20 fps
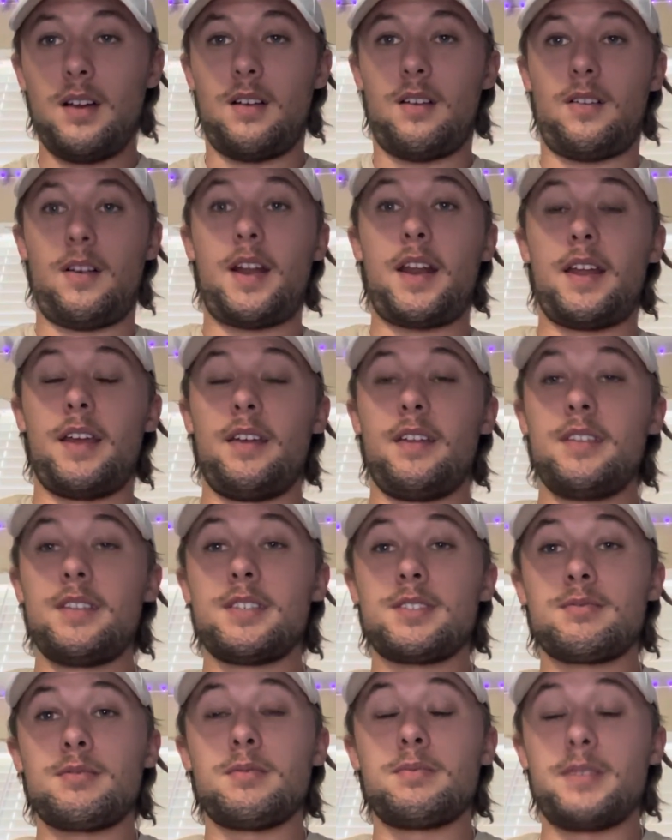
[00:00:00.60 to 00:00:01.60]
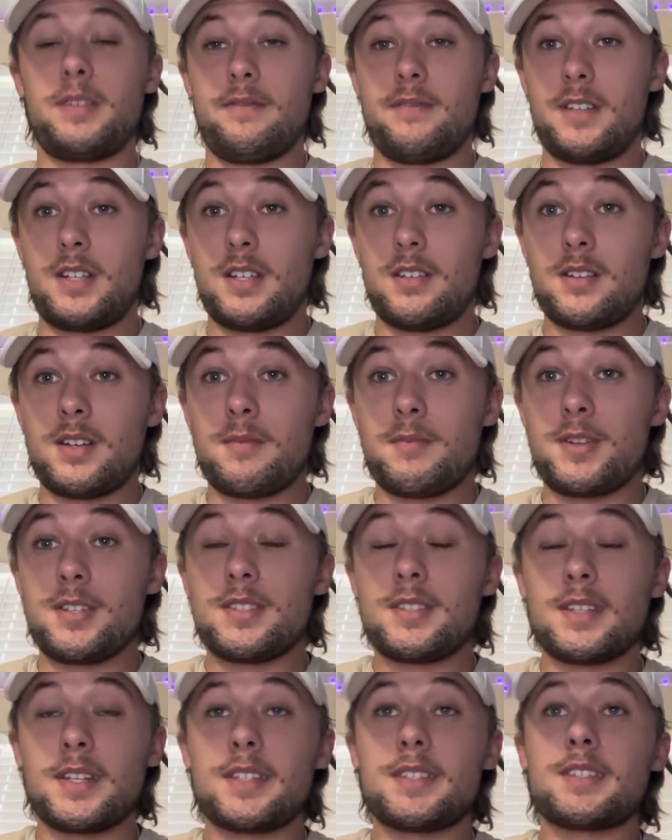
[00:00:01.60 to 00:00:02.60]
Alrighty, this will be video number
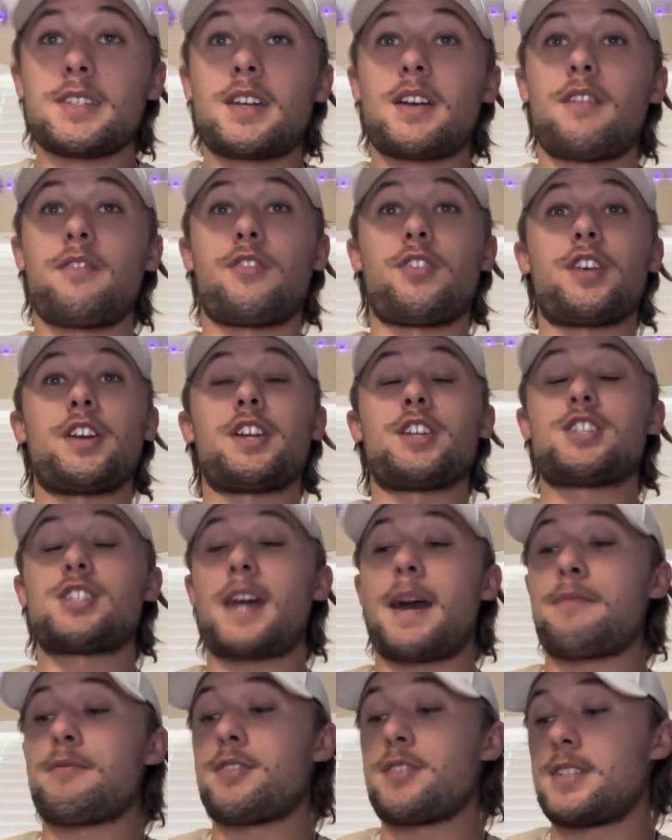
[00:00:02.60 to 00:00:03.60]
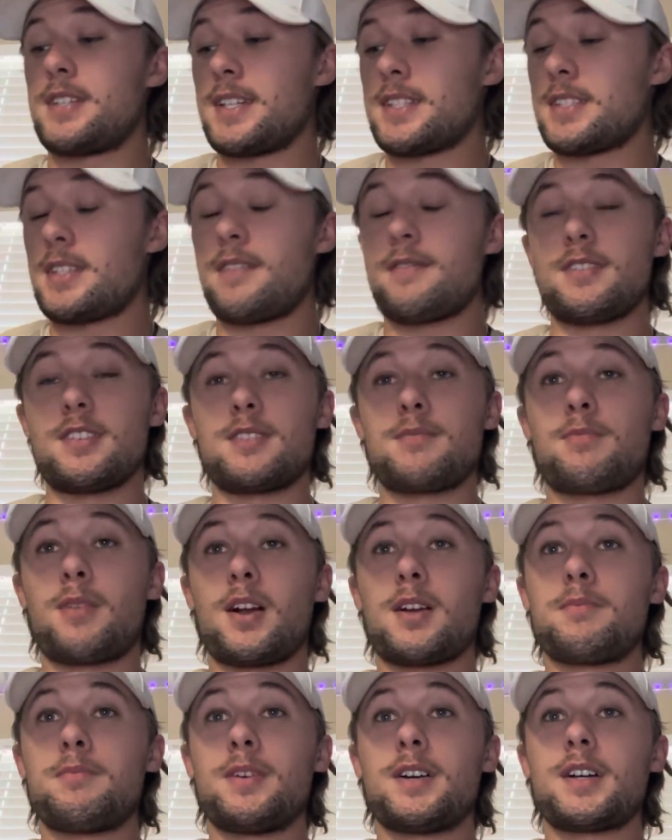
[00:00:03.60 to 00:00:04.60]
6 covering chapter 6 of the
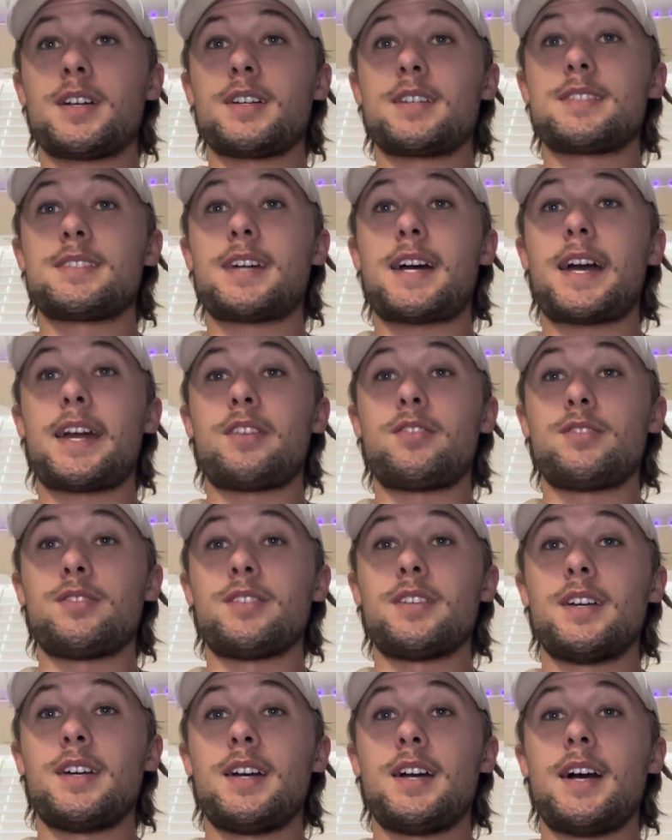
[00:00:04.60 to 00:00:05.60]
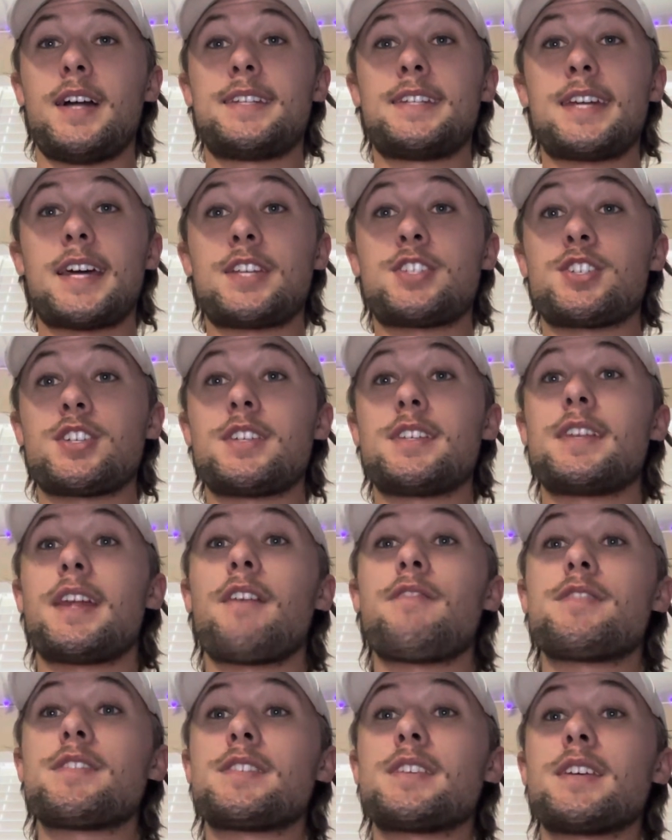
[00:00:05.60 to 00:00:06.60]
Spark book titled Attention
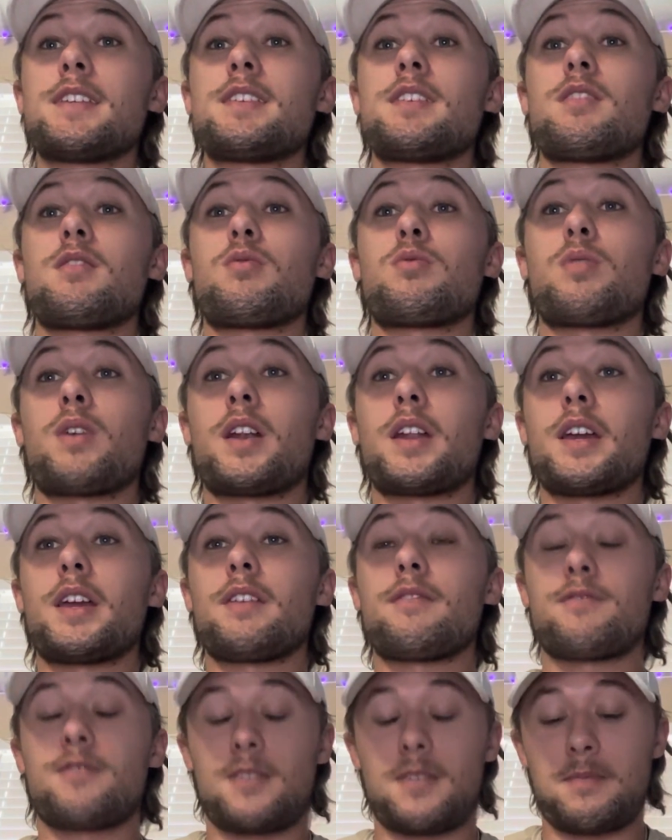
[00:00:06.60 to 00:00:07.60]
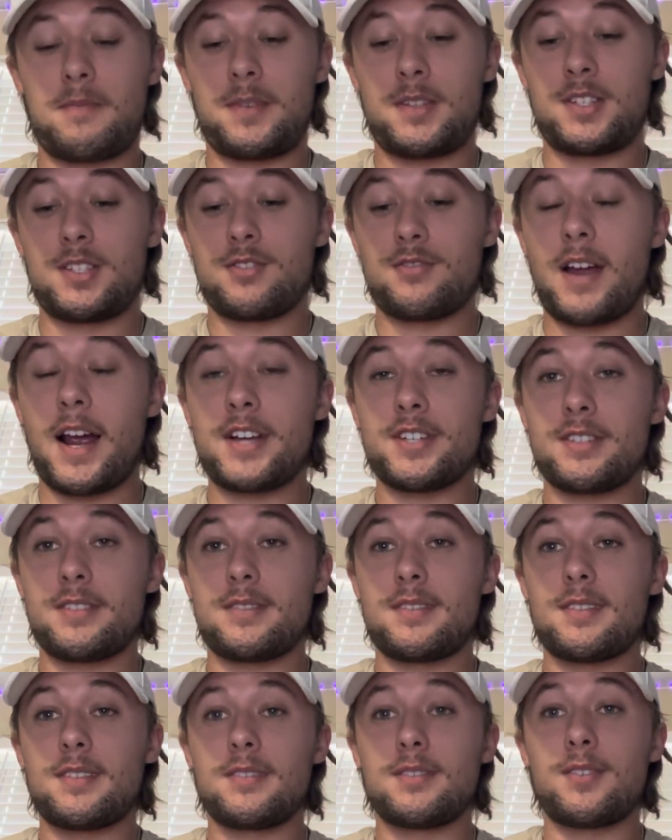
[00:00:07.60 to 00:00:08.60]
Deficit Running from
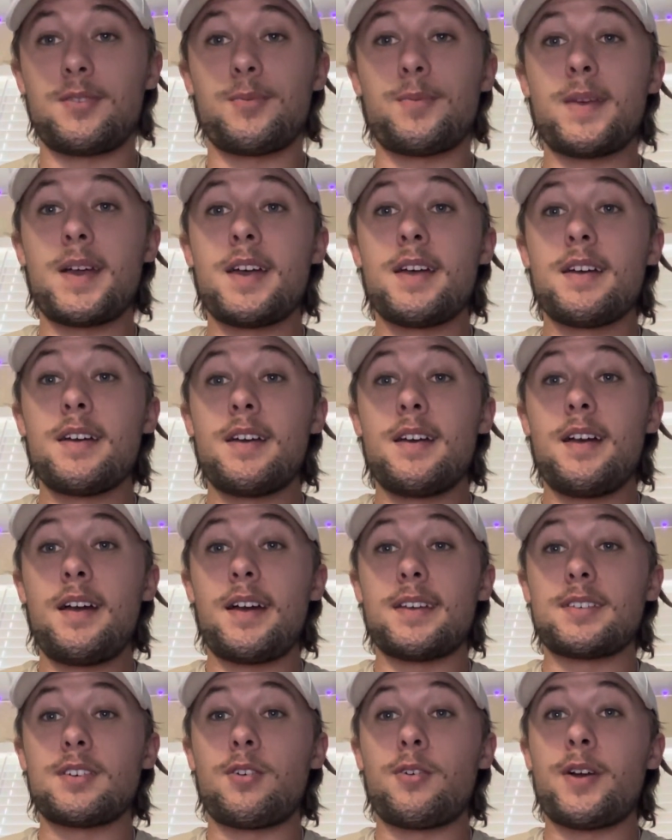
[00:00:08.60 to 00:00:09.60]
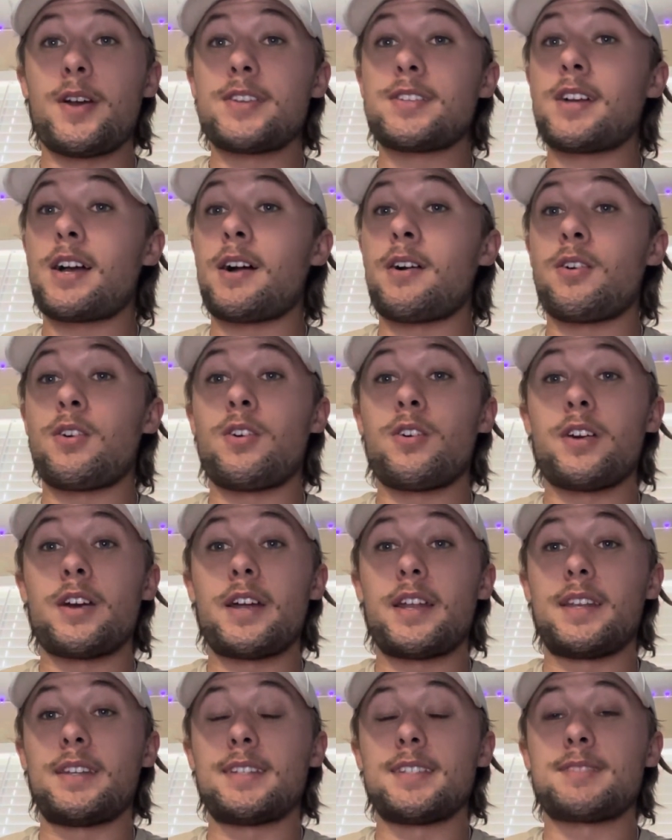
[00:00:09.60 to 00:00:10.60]
Distractions. So, as always, I'll go
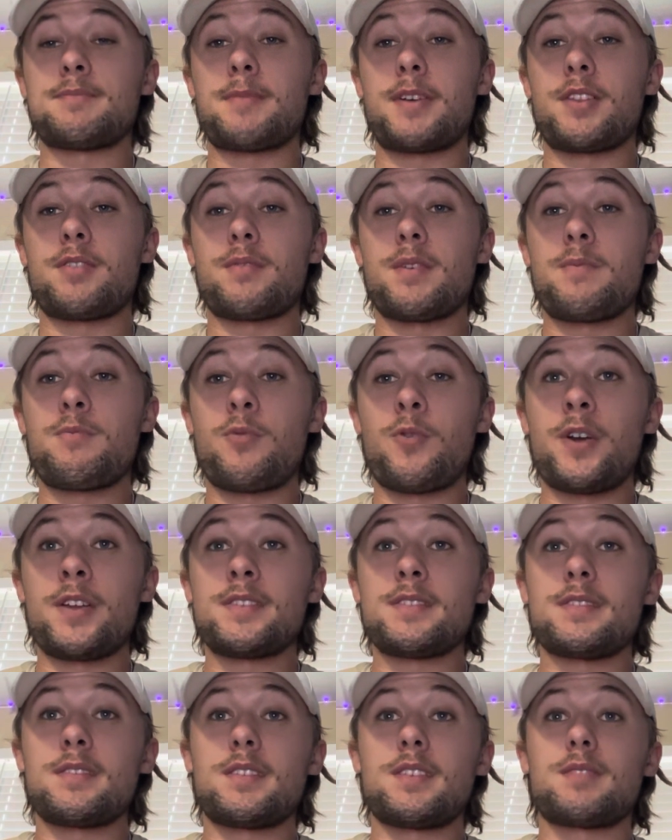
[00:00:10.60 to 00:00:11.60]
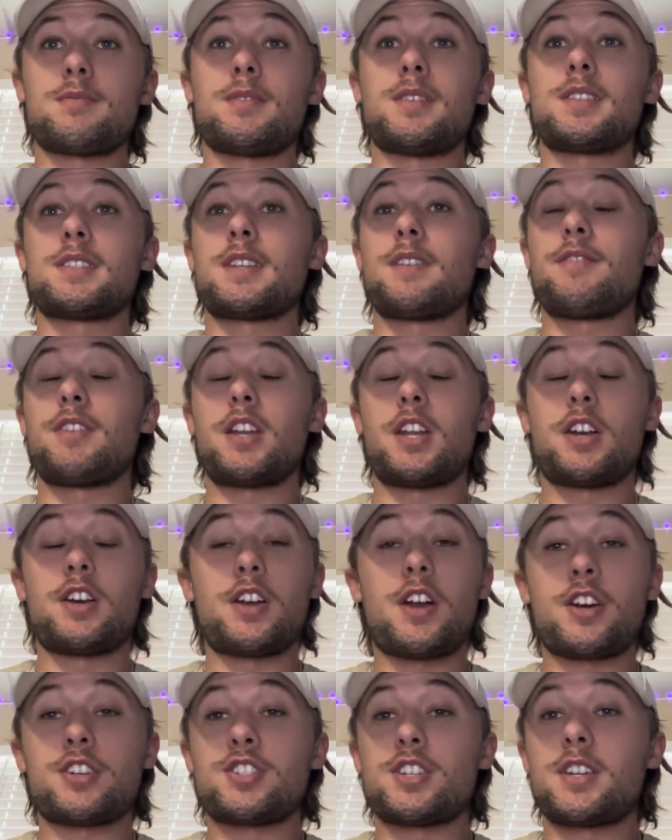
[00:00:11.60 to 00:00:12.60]
ahead and list my 3 points as well as give an
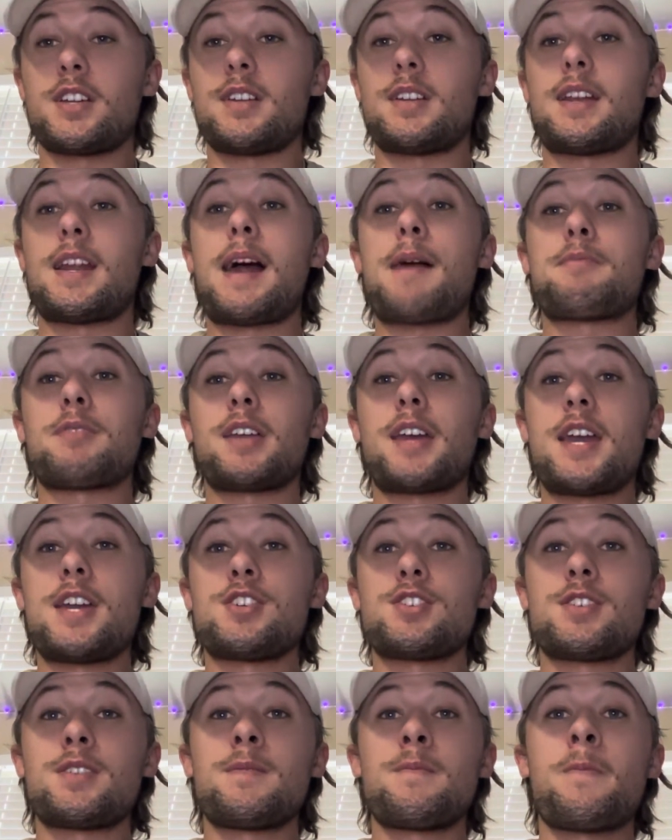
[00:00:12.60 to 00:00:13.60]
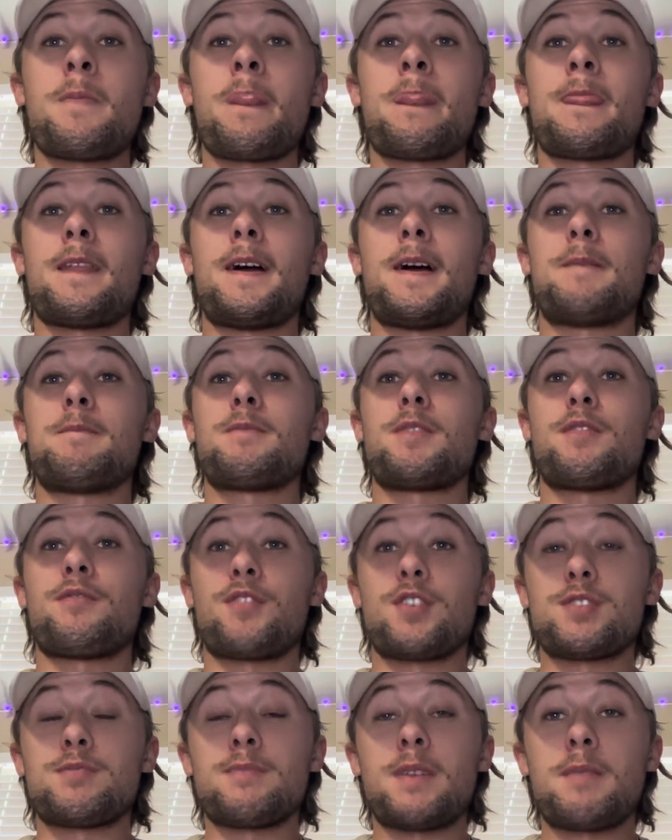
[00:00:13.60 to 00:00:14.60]
introduction and an application. The
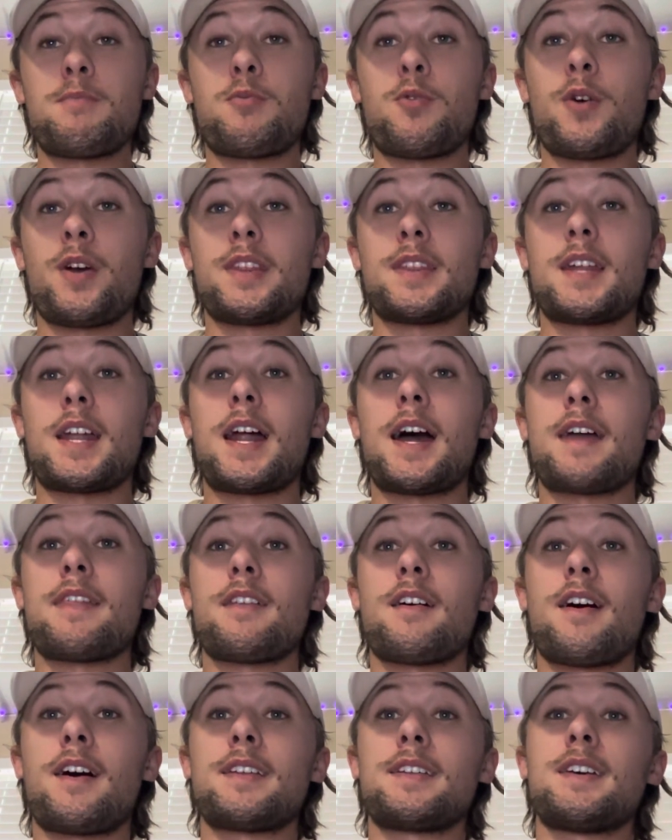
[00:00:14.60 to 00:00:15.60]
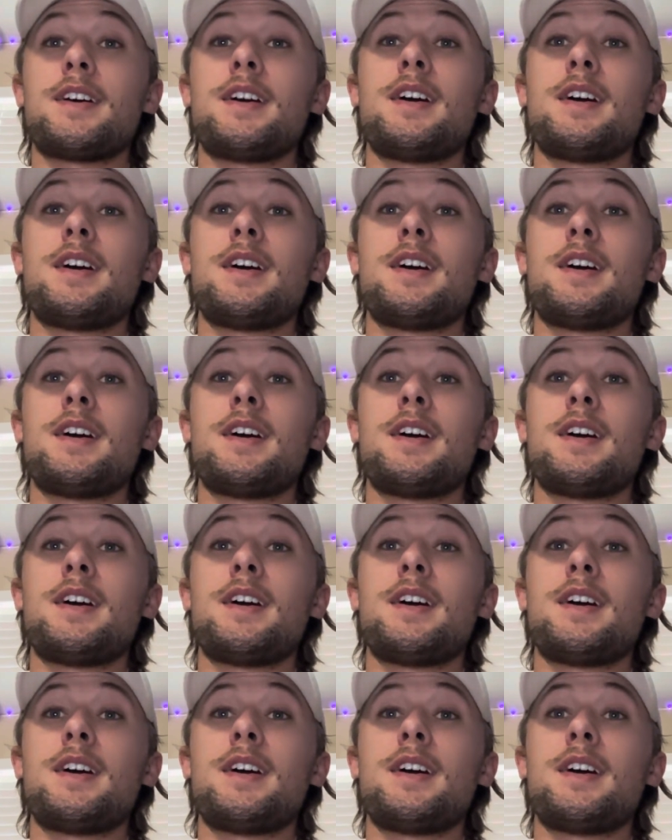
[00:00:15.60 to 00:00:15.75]
first main point that I thought